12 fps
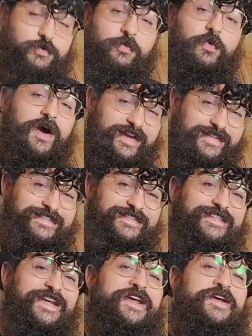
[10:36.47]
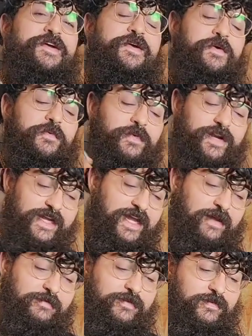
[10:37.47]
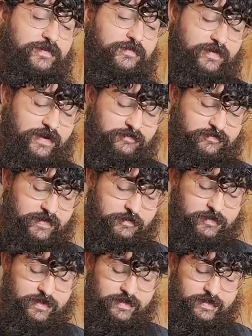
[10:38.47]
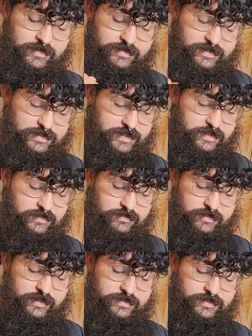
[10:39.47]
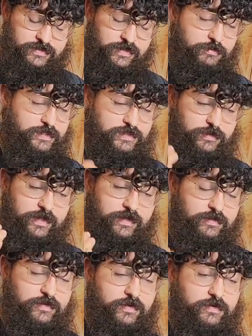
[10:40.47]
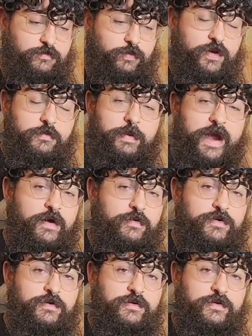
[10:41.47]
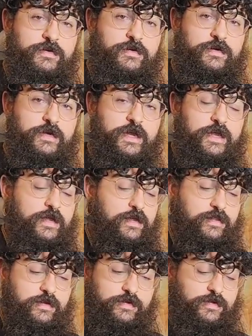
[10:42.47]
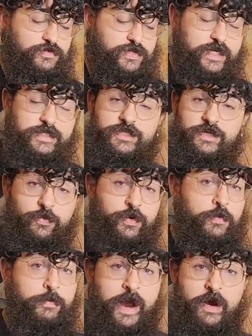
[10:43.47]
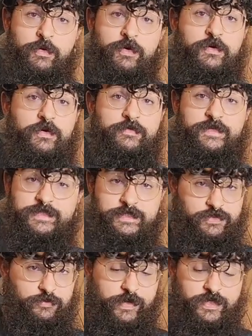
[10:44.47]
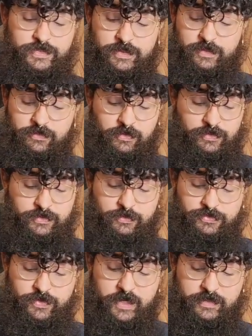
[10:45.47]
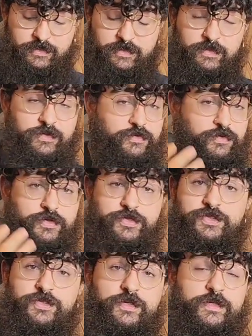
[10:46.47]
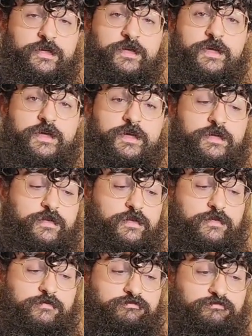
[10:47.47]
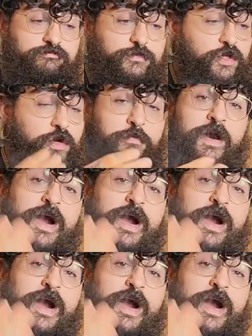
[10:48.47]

twice. When it came to the divine feminine, they're still extremely, so their willpower, they're attracted to your willpower of this situation. They're also attracted to your nurture and to your